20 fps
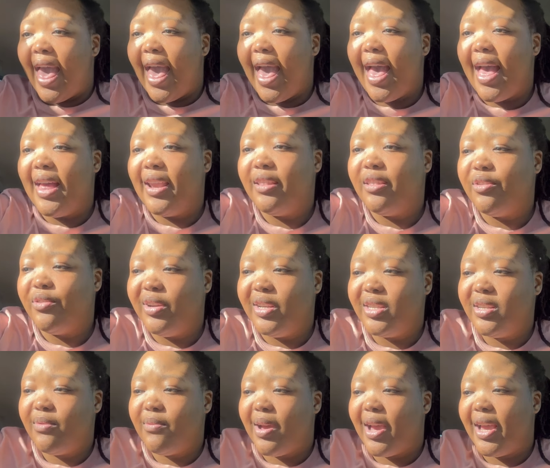and the
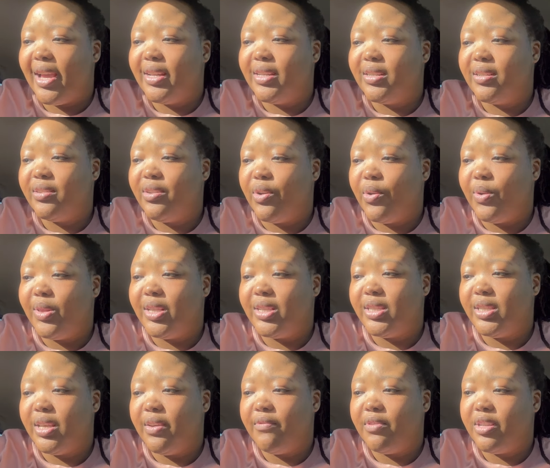reason why I didn't go with the
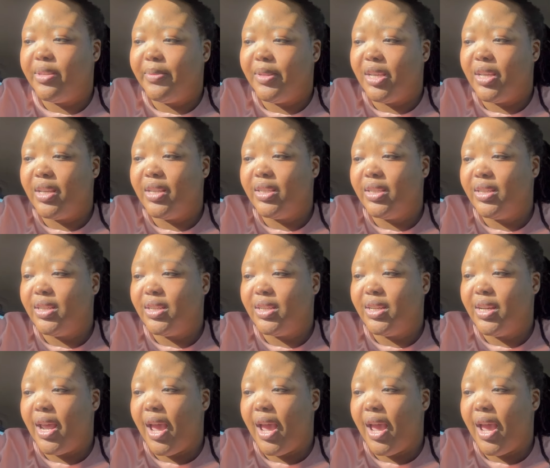7 is because it didn't